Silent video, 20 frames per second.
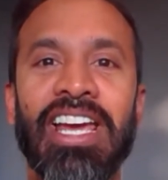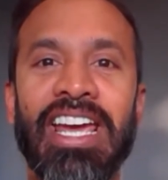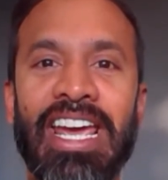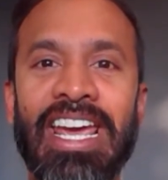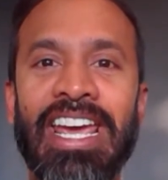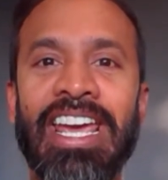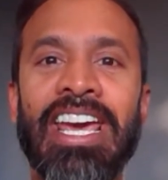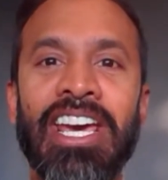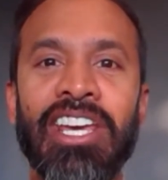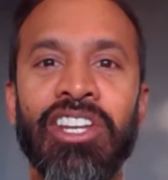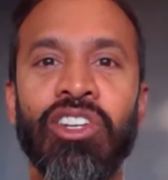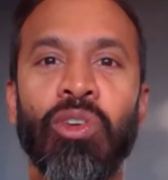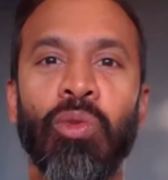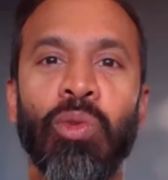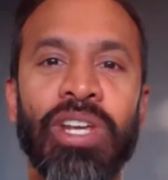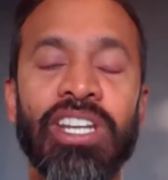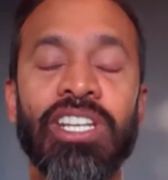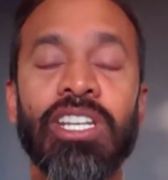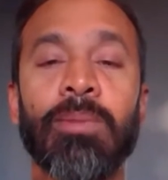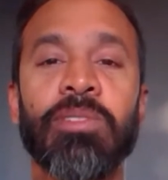And we
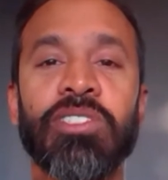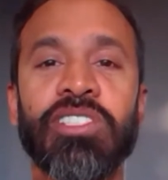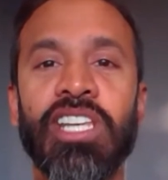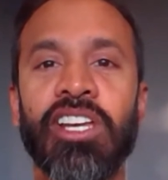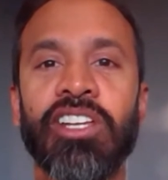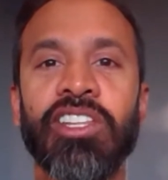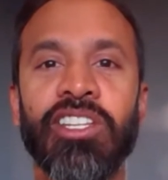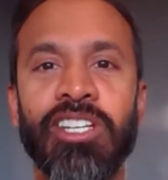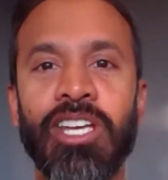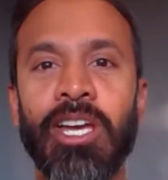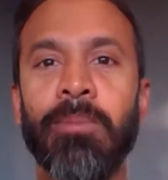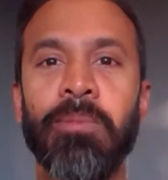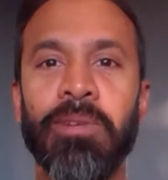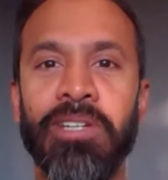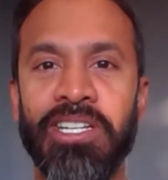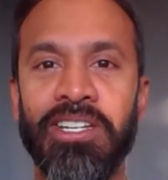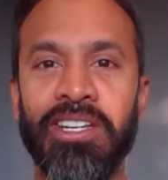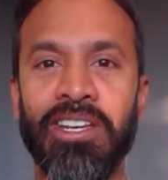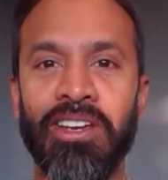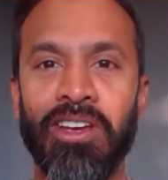ended up selling the
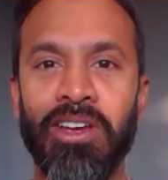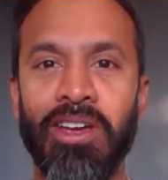company